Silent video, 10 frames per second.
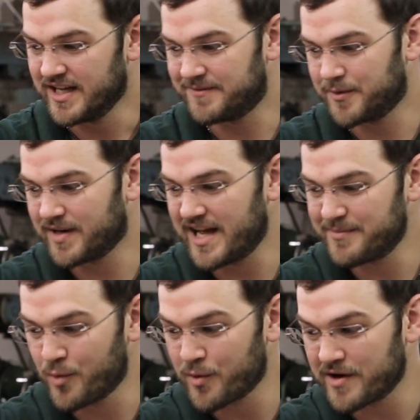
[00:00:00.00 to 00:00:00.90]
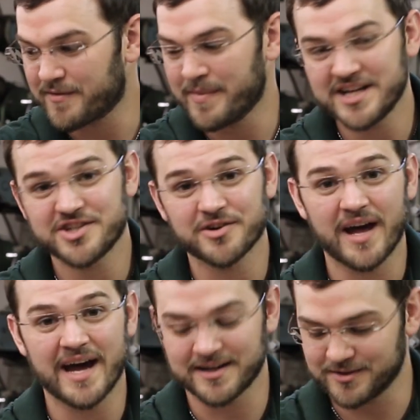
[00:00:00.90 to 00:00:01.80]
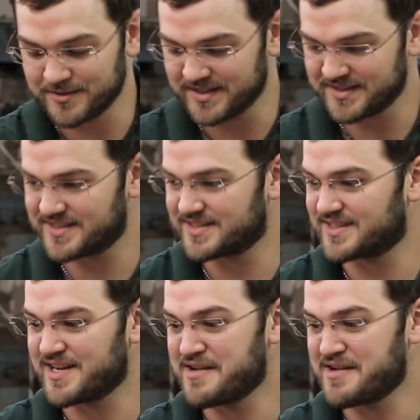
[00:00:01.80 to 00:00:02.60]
If you would like more information on how to do this,